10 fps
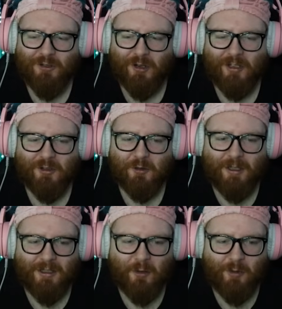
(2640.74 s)
Try and do,
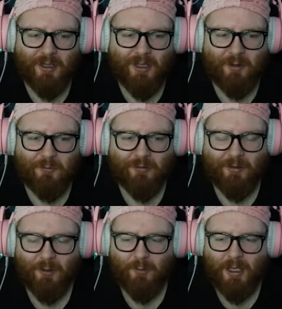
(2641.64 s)
like, a Wilhelm
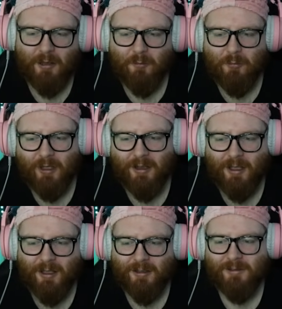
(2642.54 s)
scream again and put in that.